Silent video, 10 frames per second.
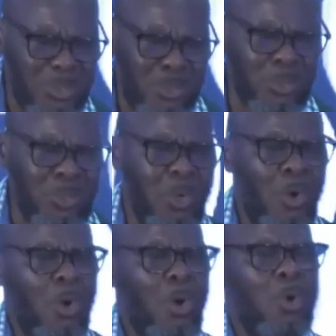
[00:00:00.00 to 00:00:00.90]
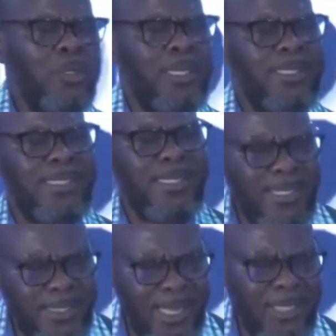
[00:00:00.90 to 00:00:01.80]
you all that is
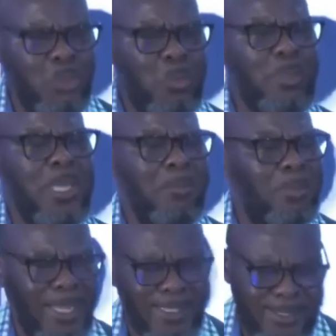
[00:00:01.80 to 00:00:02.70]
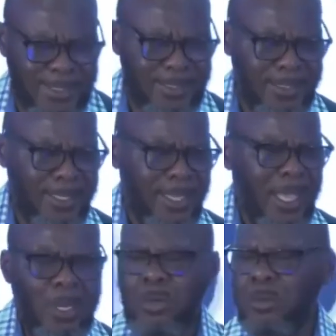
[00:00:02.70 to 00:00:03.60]
needed to be a blessing.
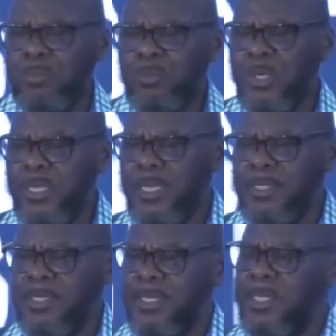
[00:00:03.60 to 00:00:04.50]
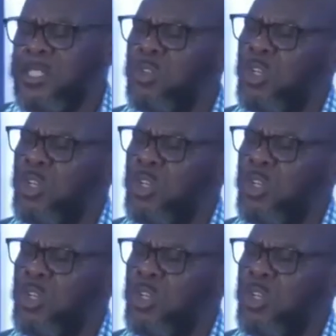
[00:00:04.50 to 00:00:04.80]
Look, brothers and sisters, it's not